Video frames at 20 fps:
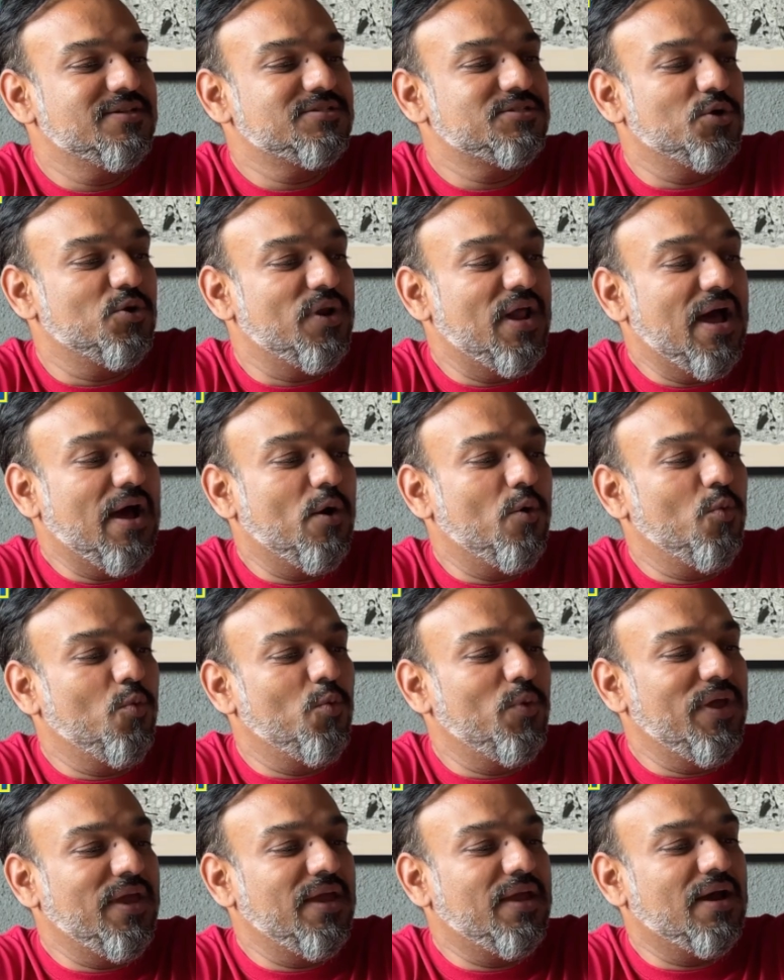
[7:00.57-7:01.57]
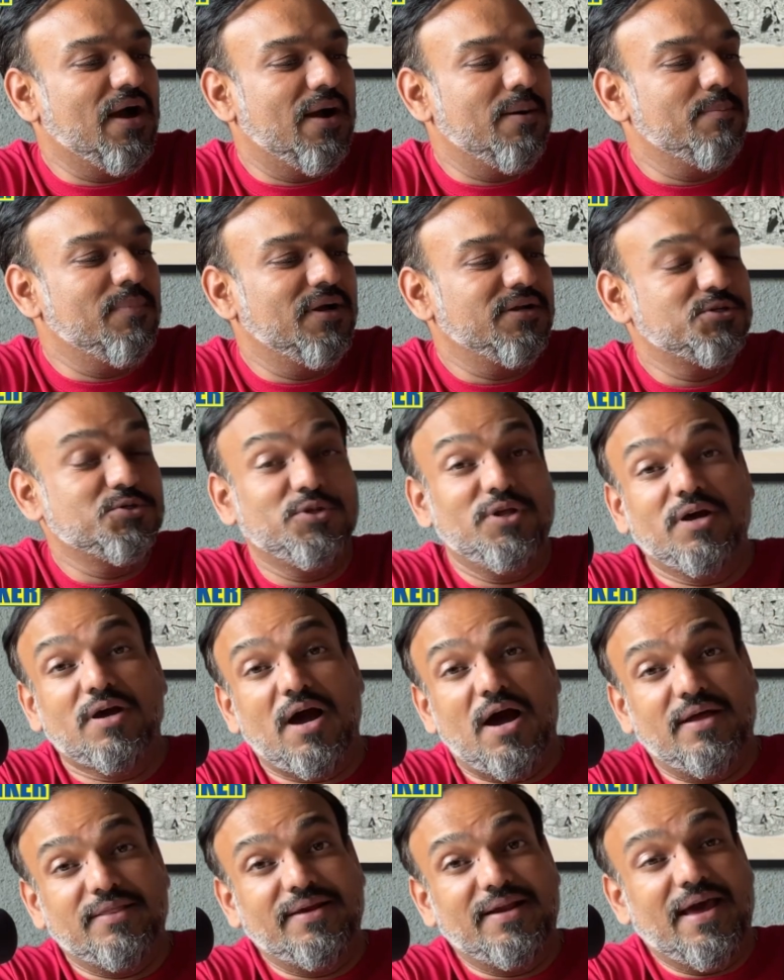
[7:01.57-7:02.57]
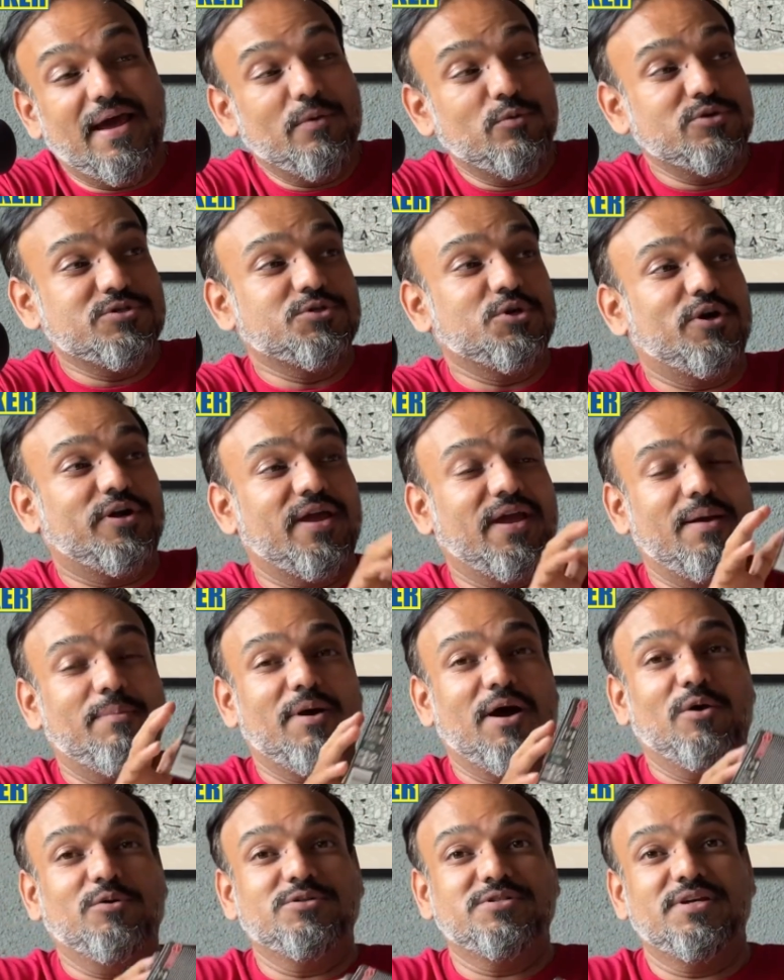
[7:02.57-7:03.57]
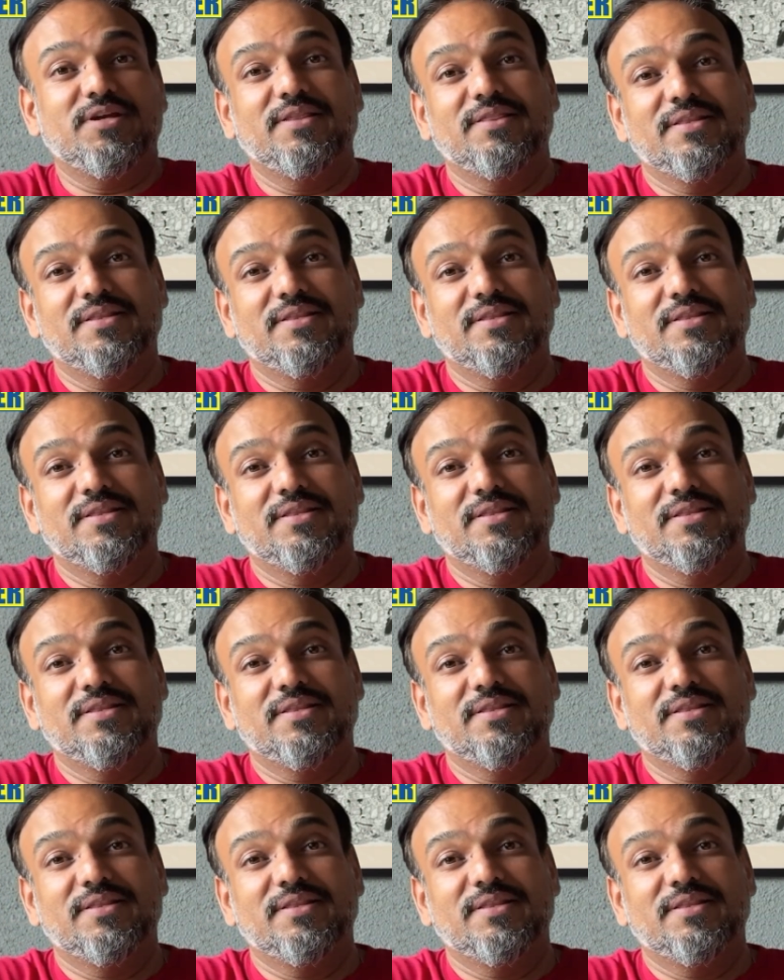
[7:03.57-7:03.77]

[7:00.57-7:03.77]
So now we come to the car that I was talking about,